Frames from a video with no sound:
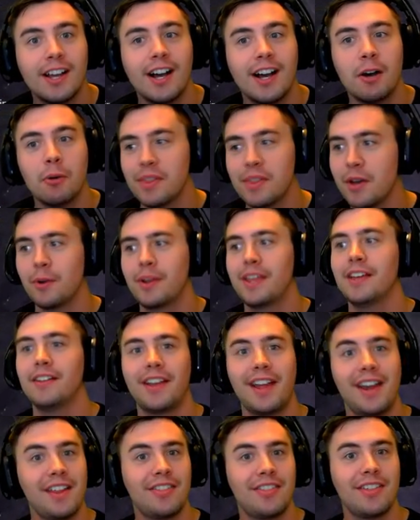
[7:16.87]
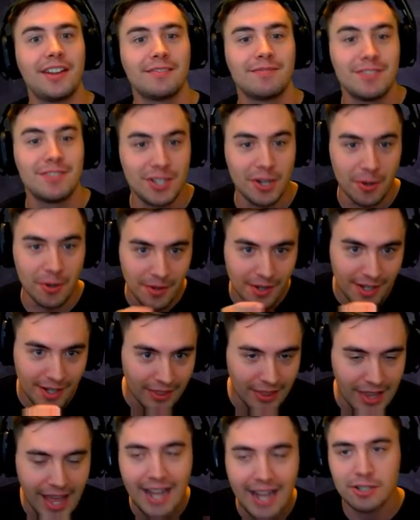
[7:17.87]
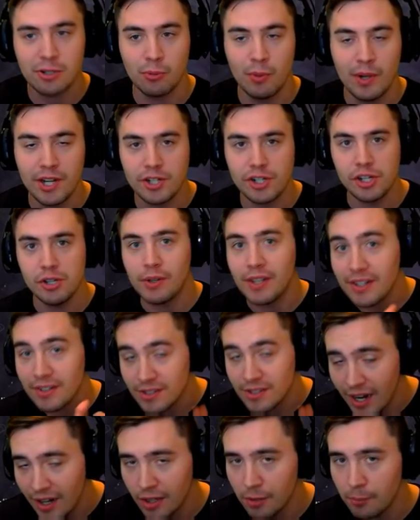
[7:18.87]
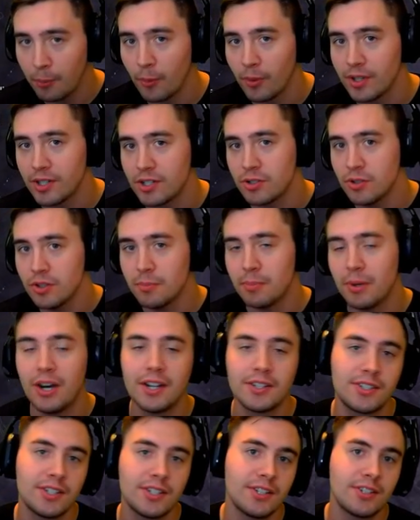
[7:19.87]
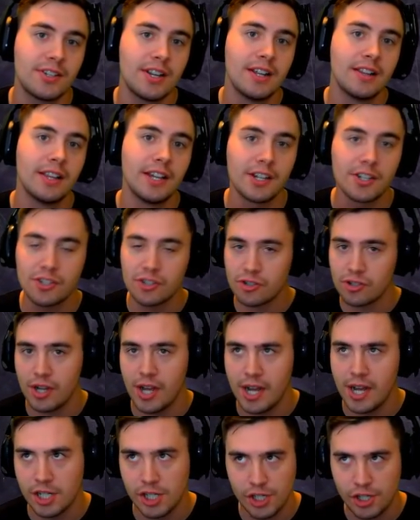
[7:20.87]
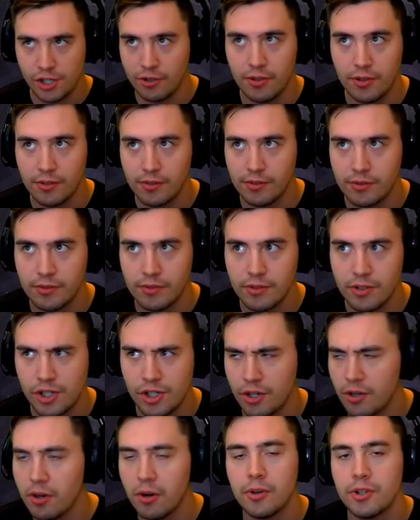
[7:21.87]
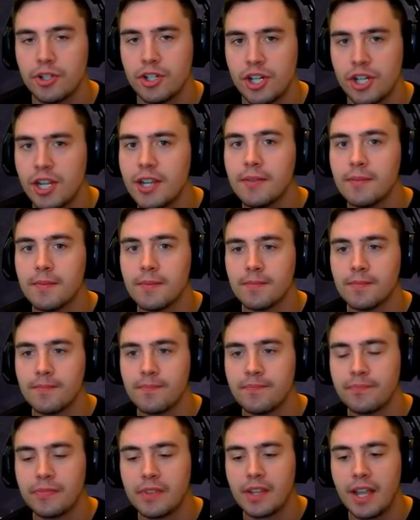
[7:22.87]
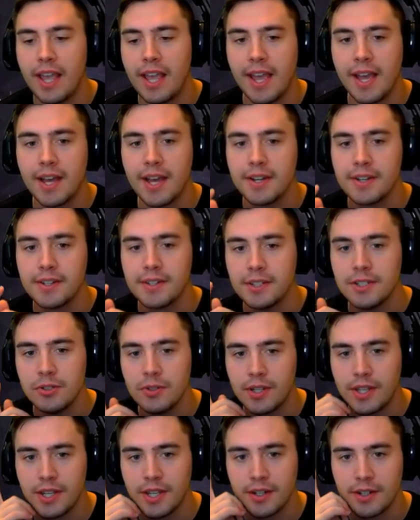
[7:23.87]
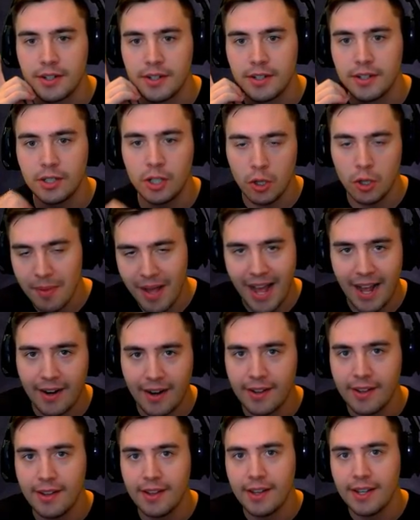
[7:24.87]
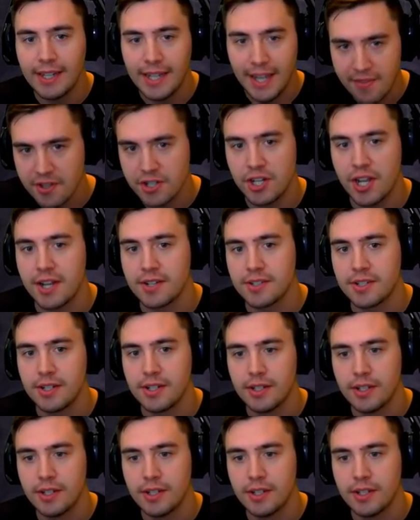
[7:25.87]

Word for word: without killing anything. So, Last Wish, you can teleport to the bosses like Shiro-chi, and you can go back, get the chest.